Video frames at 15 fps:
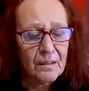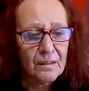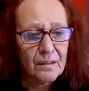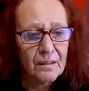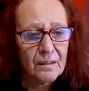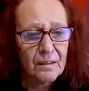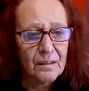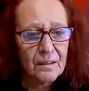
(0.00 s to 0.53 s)

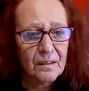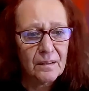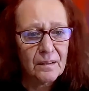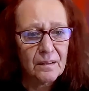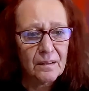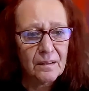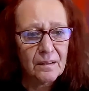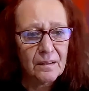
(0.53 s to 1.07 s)

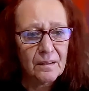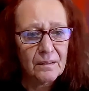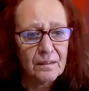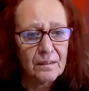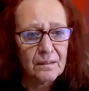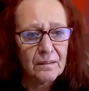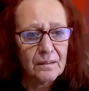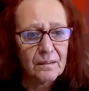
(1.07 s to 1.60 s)

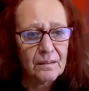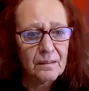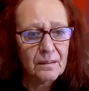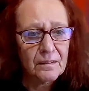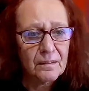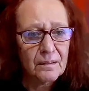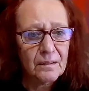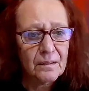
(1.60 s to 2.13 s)

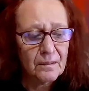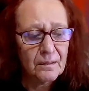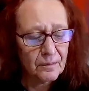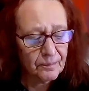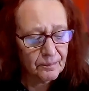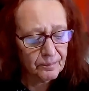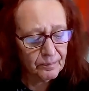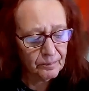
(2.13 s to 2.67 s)

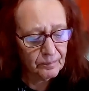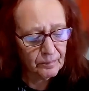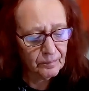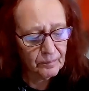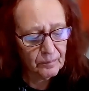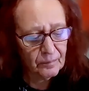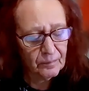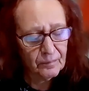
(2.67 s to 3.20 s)

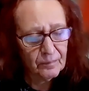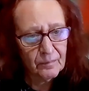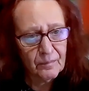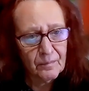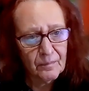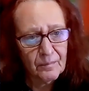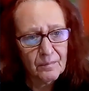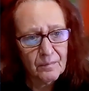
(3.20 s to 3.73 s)

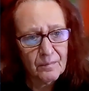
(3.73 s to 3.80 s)
(silent)